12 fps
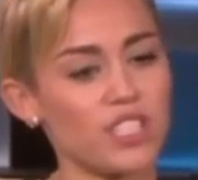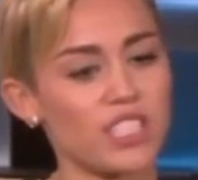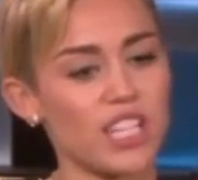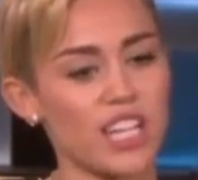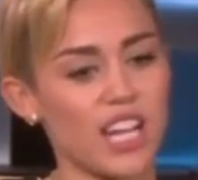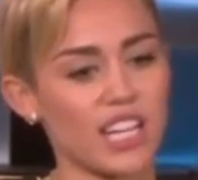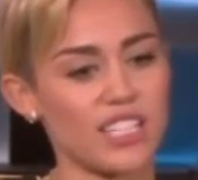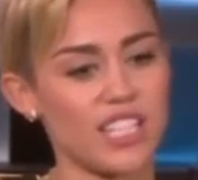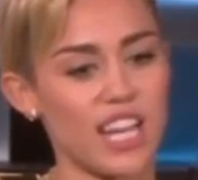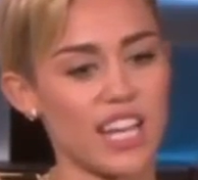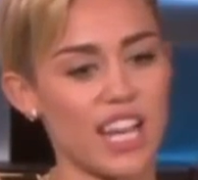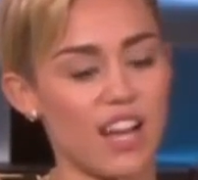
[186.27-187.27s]
It's they kind of
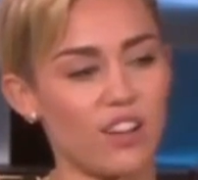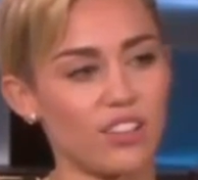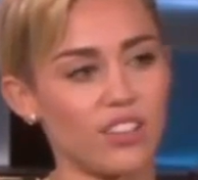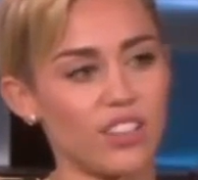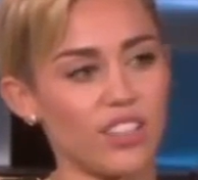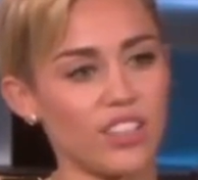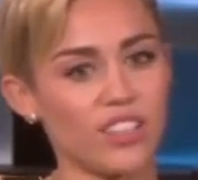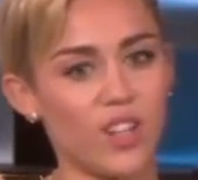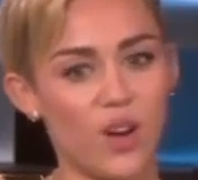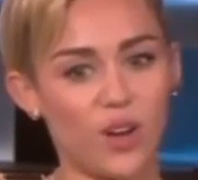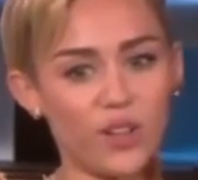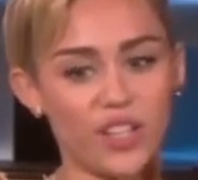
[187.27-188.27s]
take out
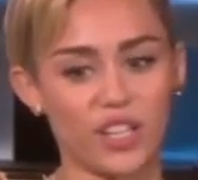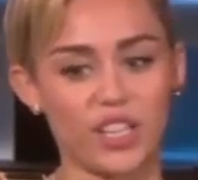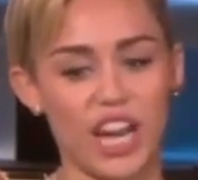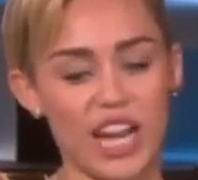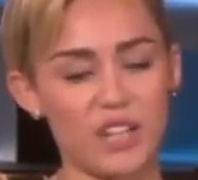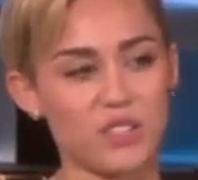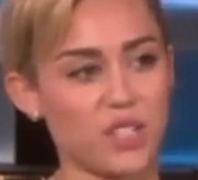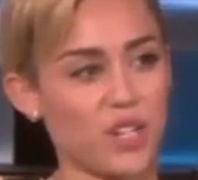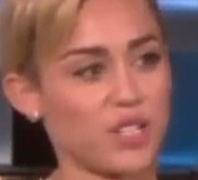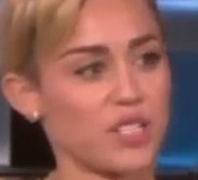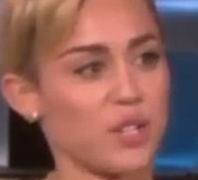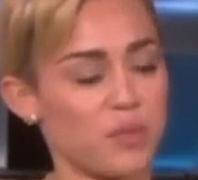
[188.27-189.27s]
all their hatred
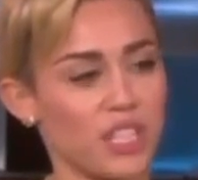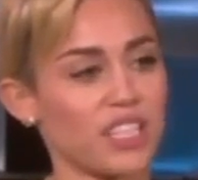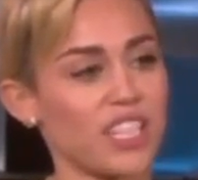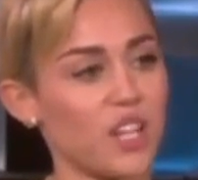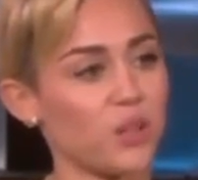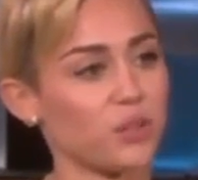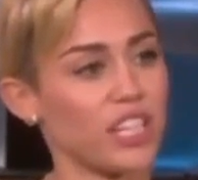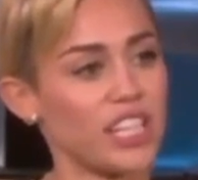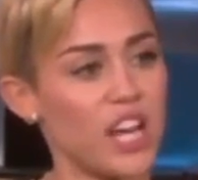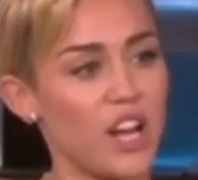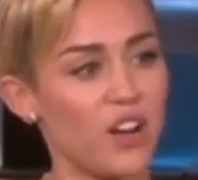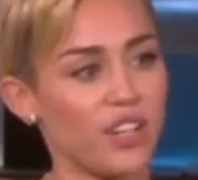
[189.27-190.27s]
on someone that they don't really
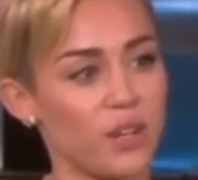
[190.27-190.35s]
know,